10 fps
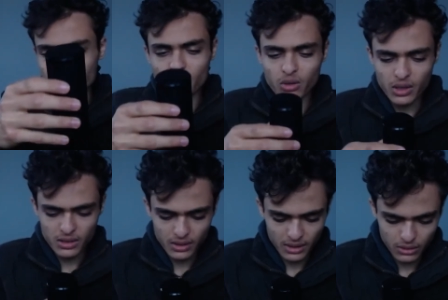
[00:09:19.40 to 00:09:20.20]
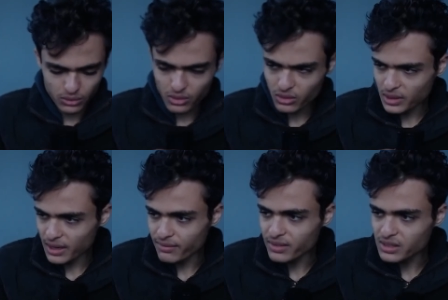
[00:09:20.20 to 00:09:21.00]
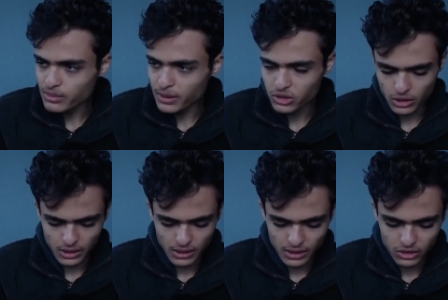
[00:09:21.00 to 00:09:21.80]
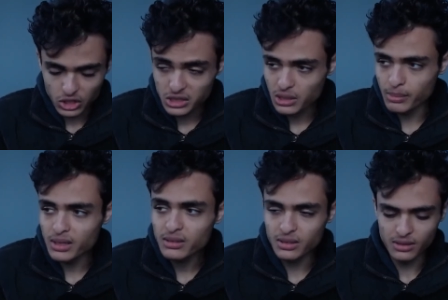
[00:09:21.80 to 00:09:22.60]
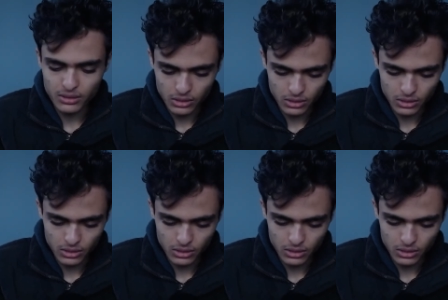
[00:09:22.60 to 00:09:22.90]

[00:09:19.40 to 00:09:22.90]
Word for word: okay, like you don't have this much adjustability.